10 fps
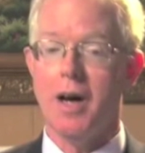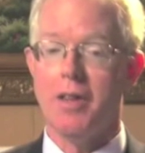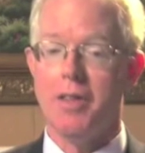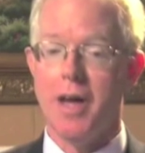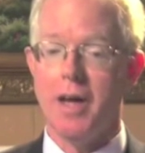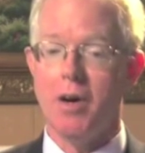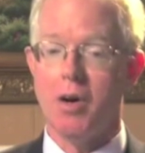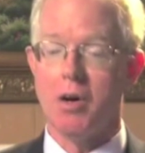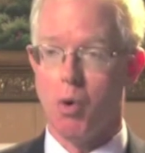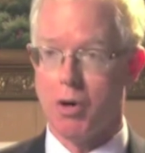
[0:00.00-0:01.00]
they
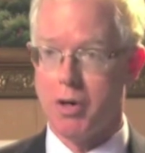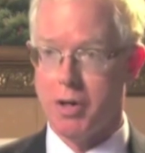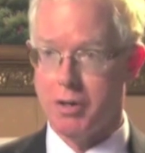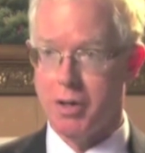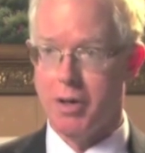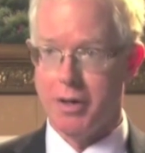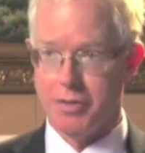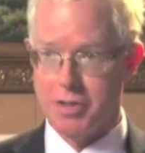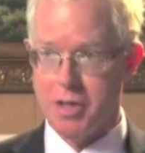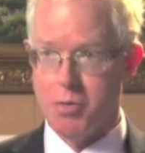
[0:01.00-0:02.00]
are working their
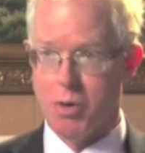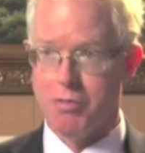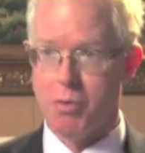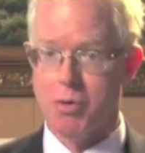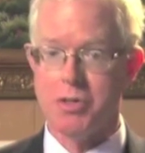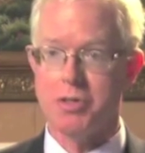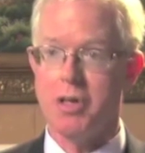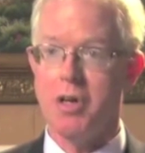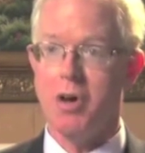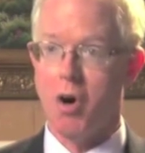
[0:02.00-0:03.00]
existing workforces
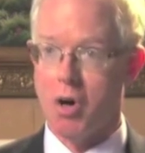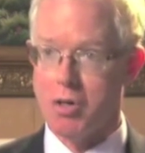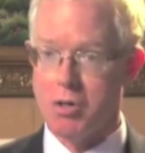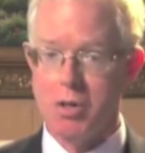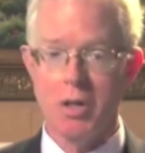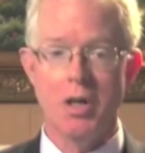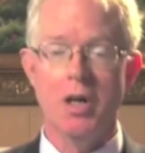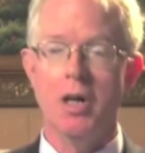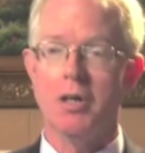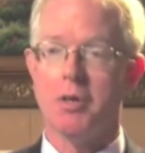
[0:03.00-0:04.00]
harder.
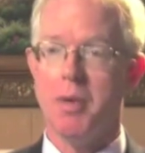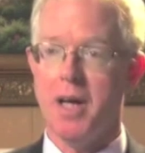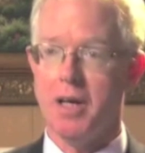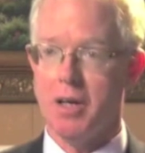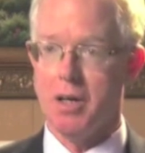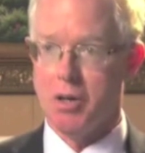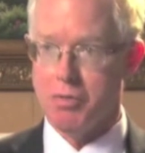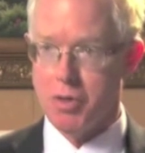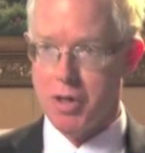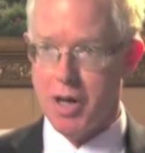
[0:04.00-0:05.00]
They're paying
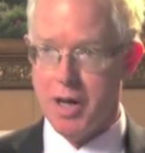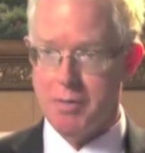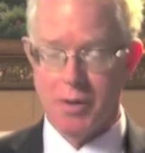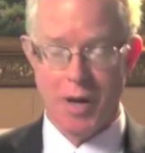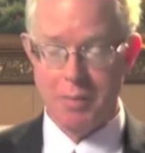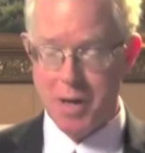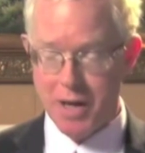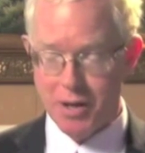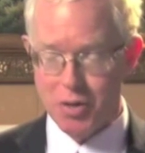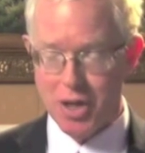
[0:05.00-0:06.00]
overtime. They're not
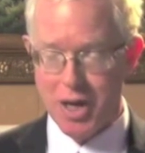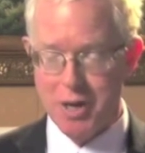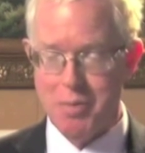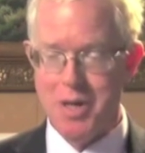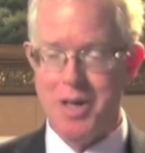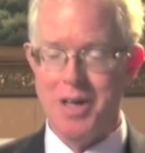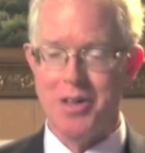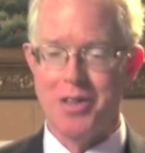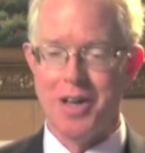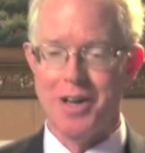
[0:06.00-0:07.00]
paying overtime.
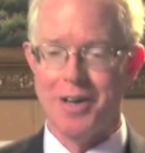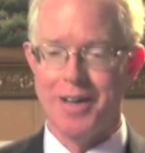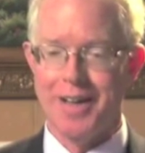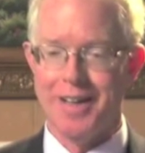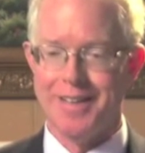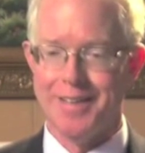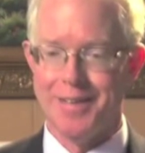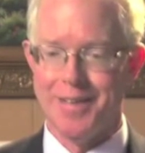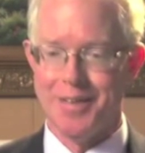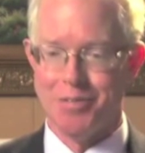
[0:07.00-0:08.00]

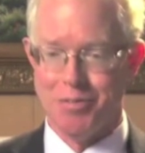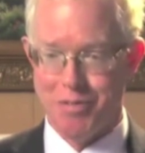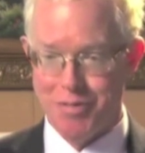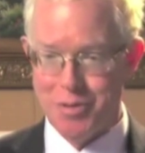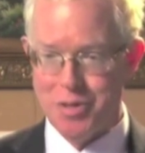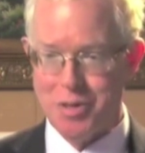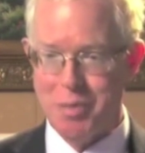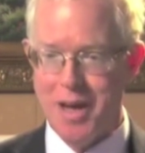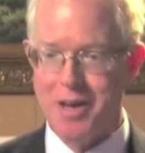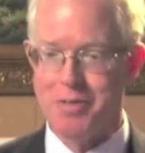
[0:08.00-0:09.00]
They're refusing to
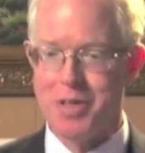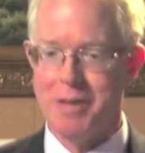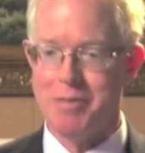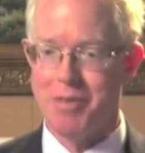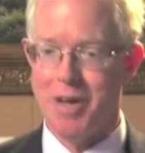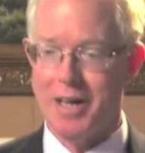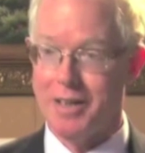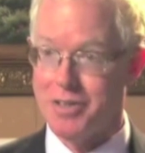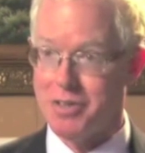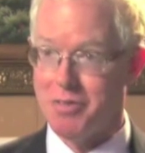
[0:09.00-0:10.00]
pay overtime in
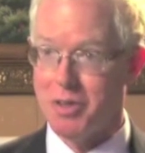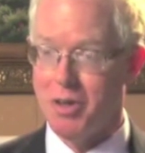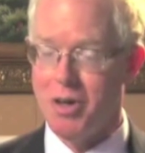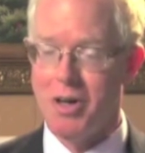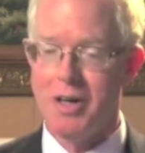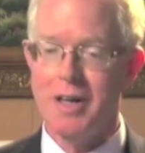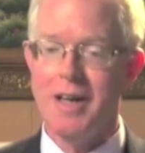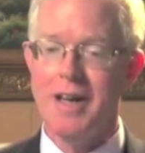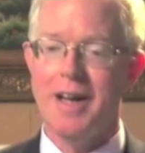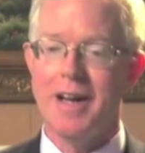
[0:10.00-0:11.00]
violation of the law.
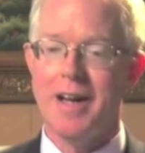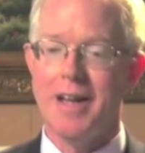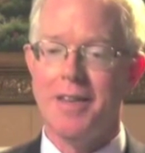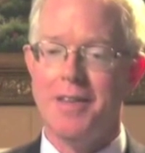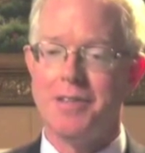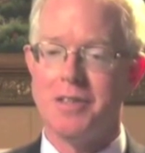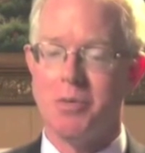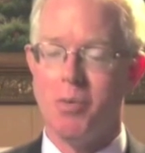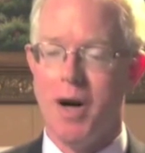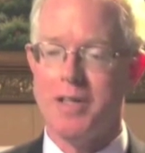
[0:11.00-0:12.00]
This is a
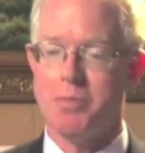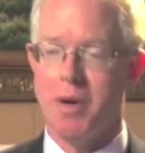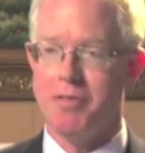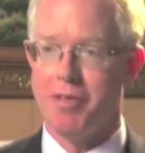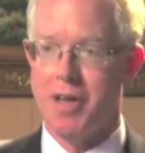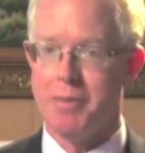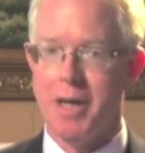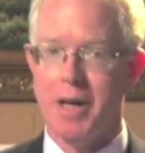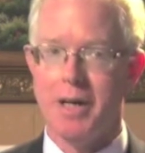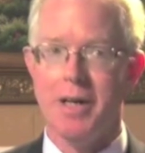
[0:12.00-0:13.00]
widespread
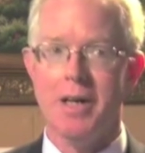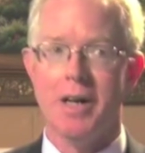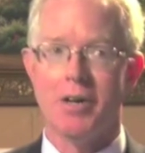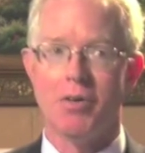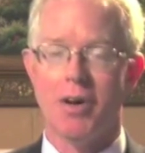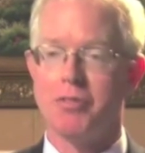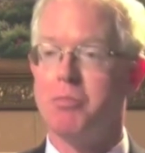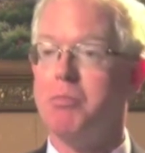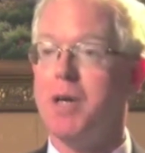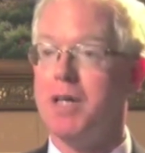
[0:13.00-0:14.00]
phenomenon across many,